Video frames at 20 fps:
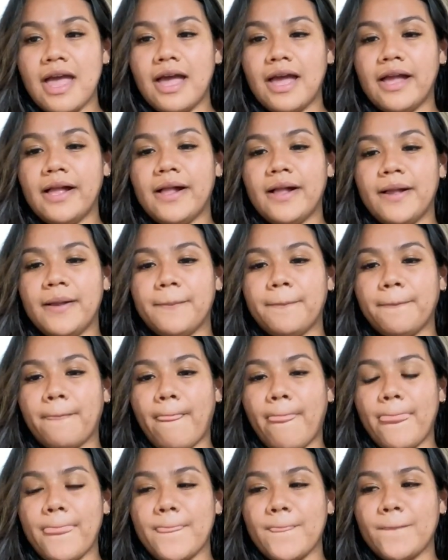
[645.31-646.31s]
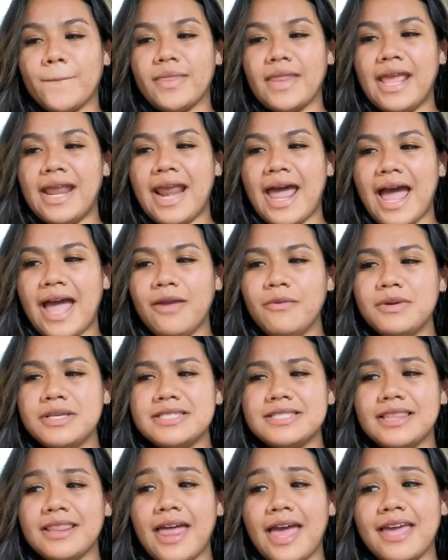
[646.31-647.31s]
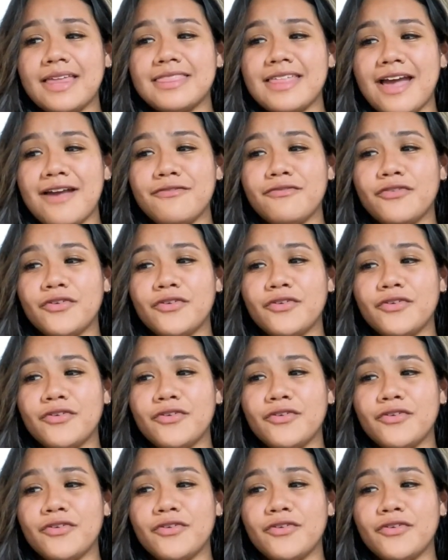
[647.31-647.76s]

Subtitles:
And I was like that